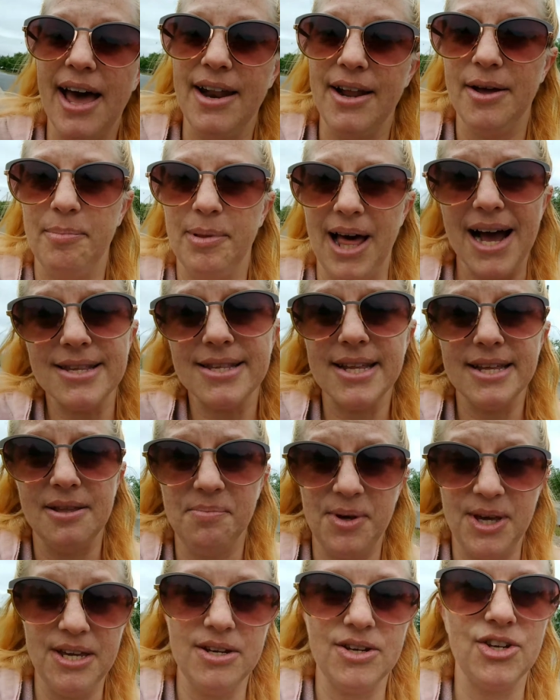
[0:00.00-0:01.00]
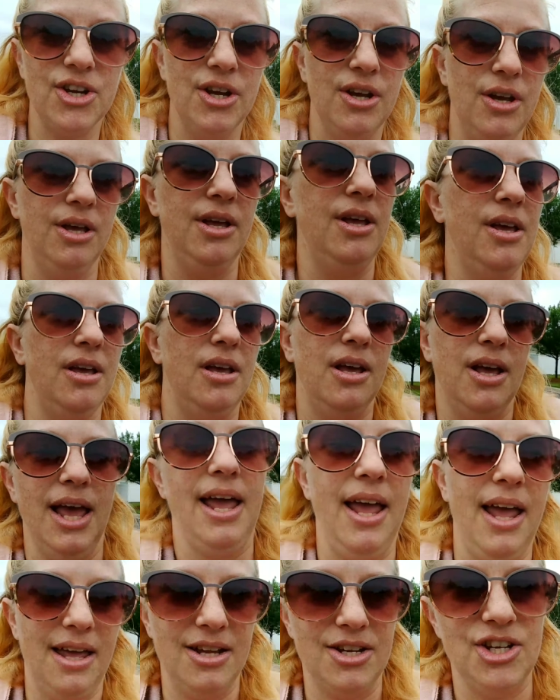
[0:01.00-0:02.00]
had a blast at the beach,
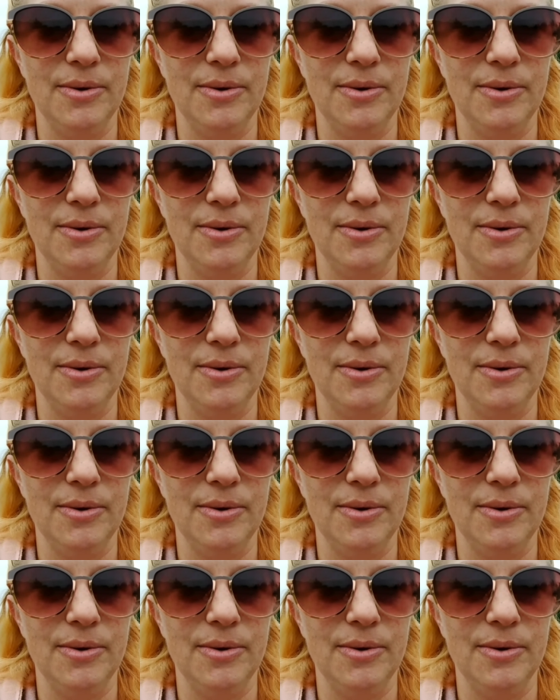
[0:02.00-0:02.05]
and